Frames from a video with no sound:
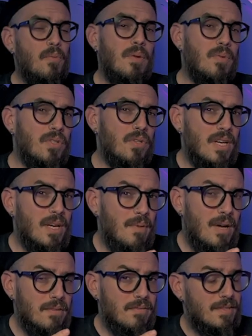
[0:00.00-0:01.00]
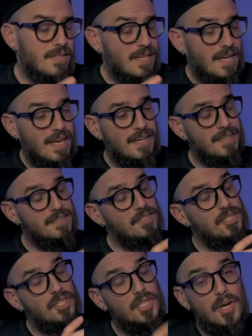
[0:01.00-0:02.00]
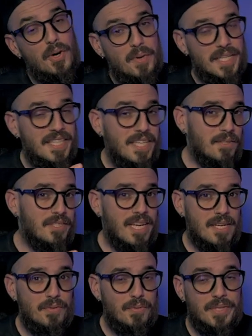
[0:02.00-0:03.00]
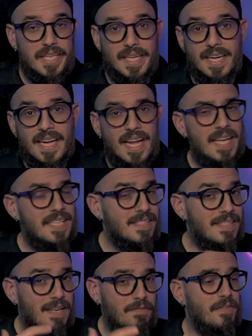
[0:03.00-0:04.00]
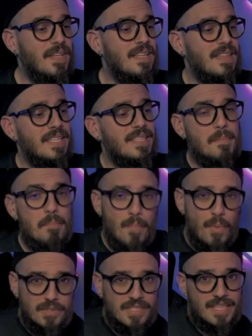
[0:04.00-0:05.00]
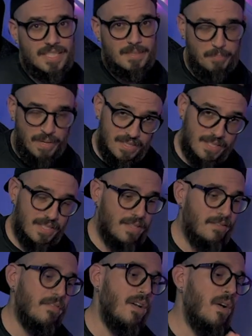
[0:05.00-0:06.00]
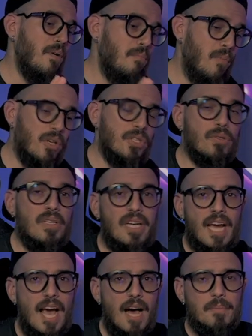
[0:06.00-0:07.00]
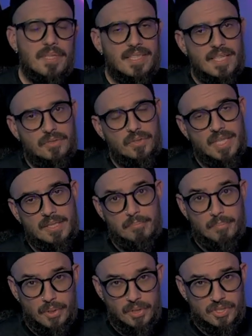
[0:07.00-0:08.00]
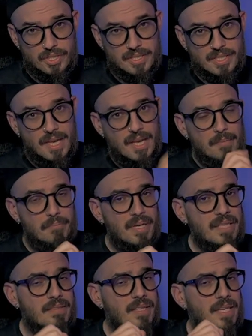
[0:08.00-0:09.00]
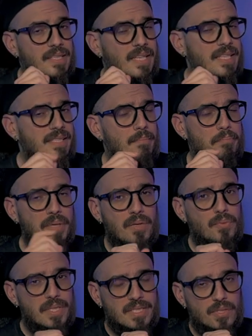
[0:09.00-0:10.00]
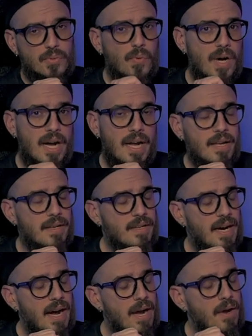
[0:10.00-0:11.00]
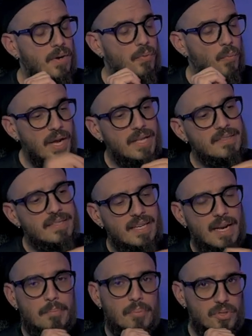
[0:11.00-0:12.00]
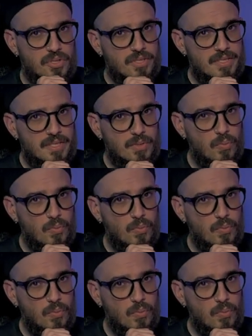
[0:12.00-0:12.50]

when we talk about the Shoei Neotec 3, is definitely the most expensive modular helmet that you can purchase, but that is a big reason why I went and I purchased this